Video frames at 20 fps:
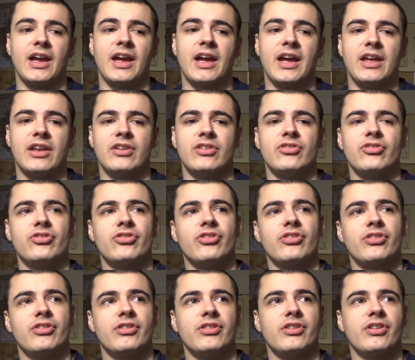
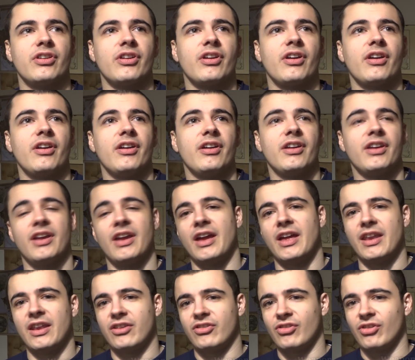
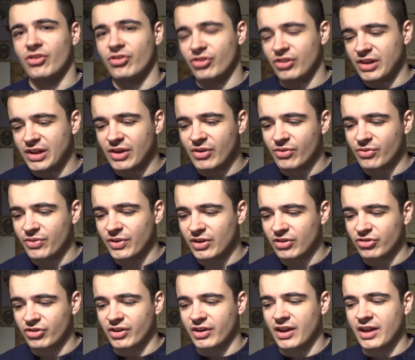yeah, there's lots of little
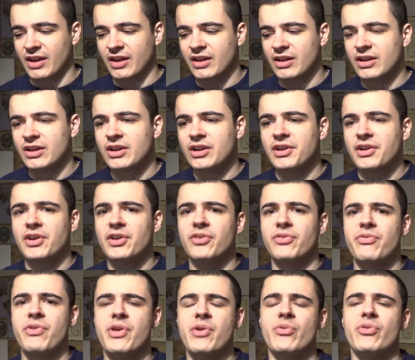things like that.
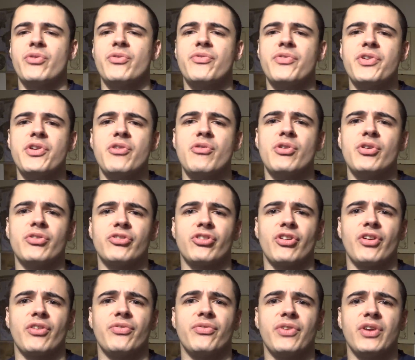Field of view is,
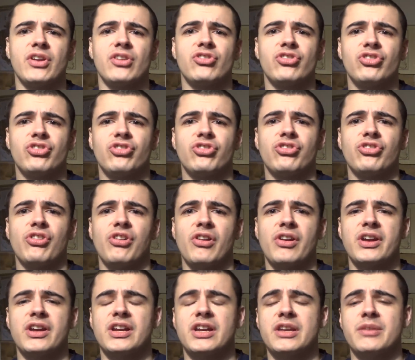I think,
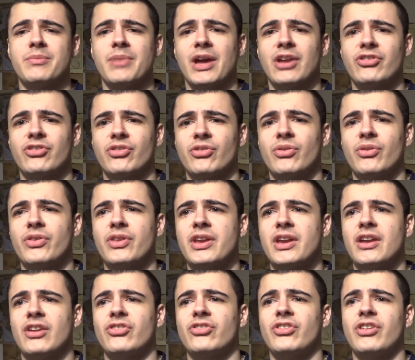slightly better on
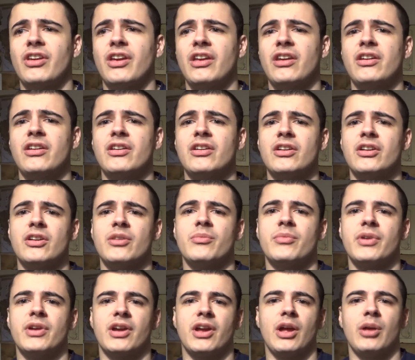the S10,
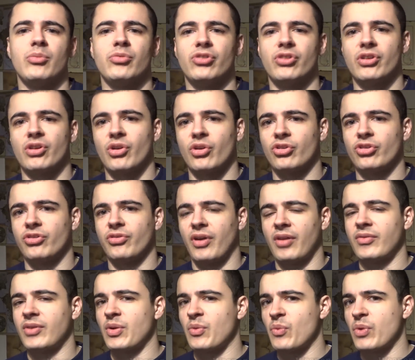but it comes at the cost of
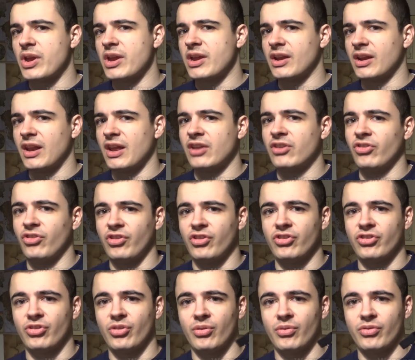having weaker
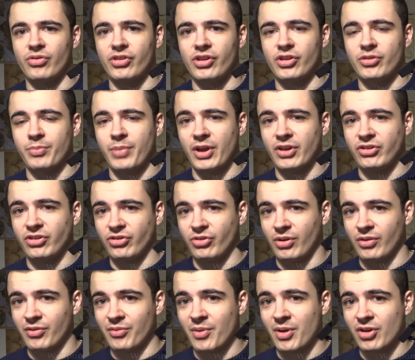lenses, so obviously it's better to
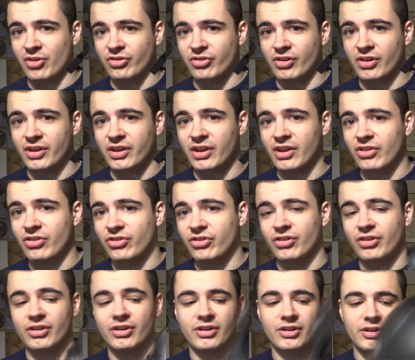have a mask like this.
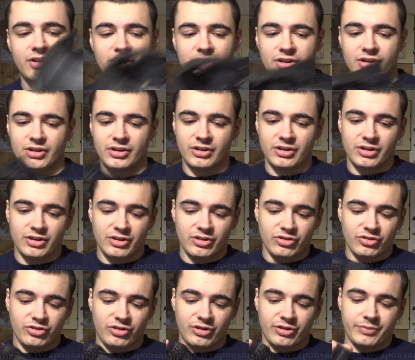
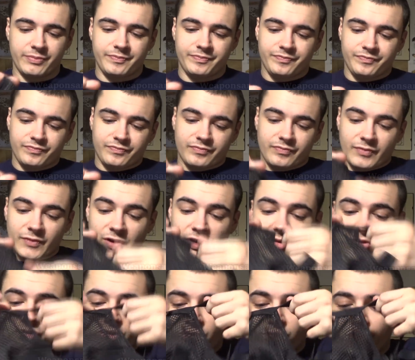So,
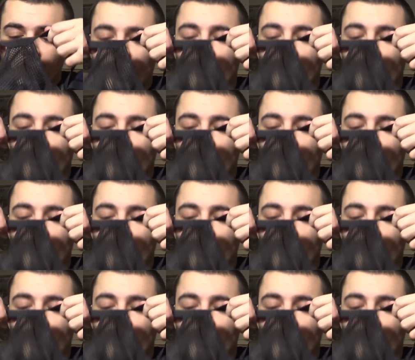let's just